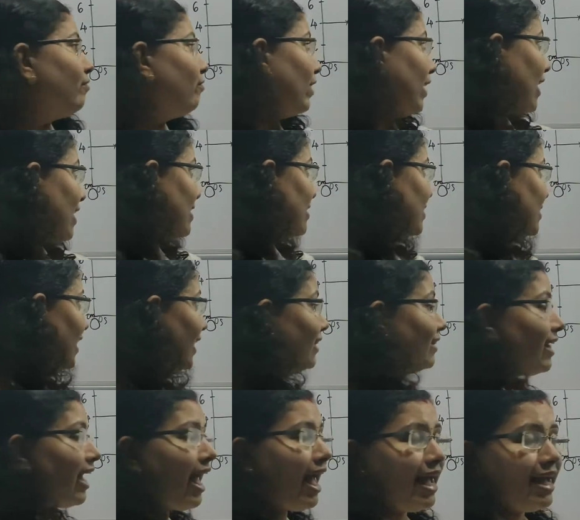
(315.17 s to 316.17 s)
We can say
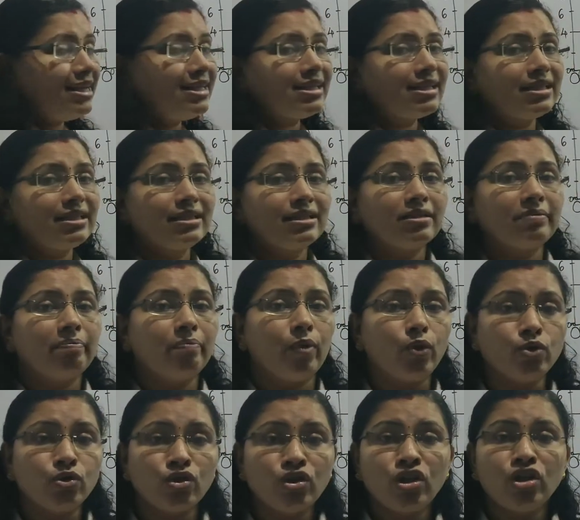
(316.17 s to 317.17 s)
that the
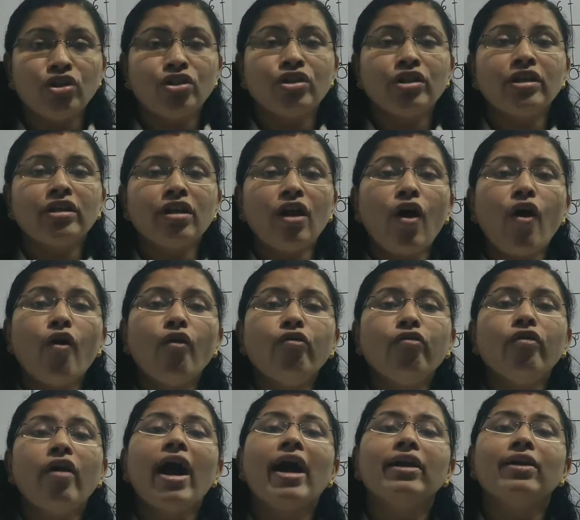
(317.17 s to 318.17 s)
position
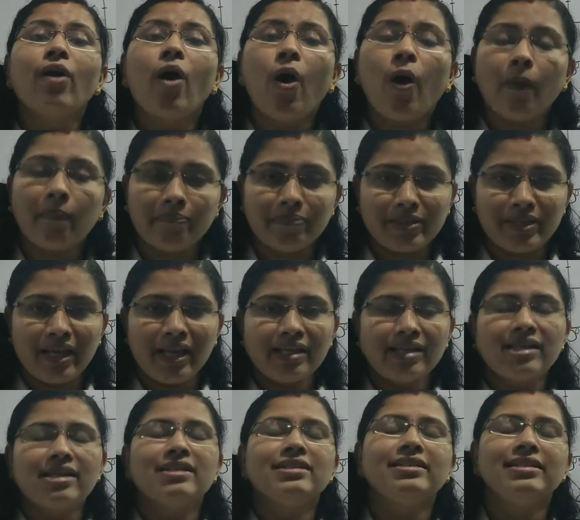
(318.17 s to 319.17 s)
of an
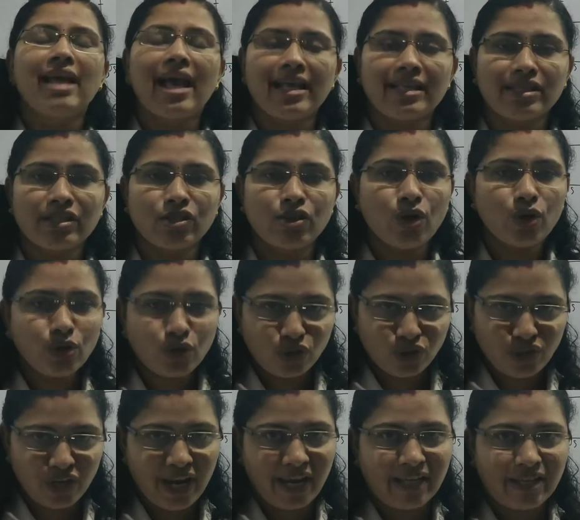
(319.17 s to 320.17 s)
object does not
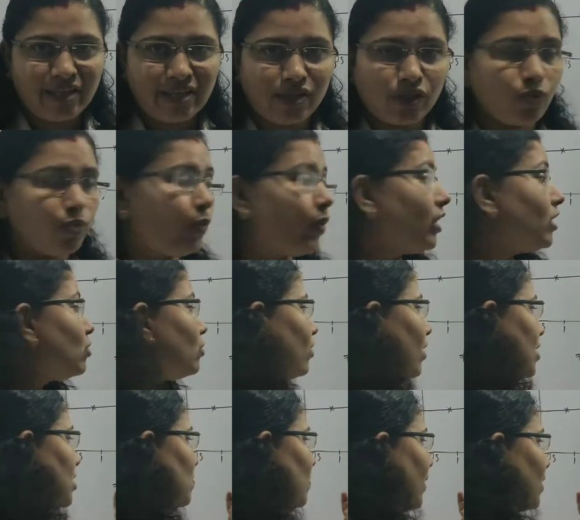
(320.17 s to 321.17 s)
changes with
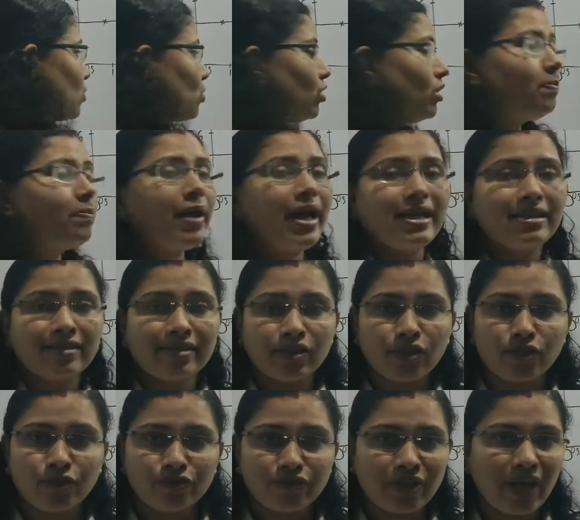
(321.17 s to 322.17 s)
respect to the
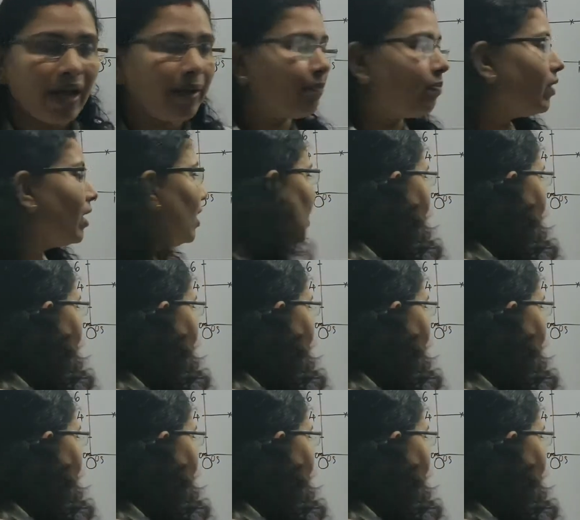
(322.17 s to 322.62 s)
passage of time.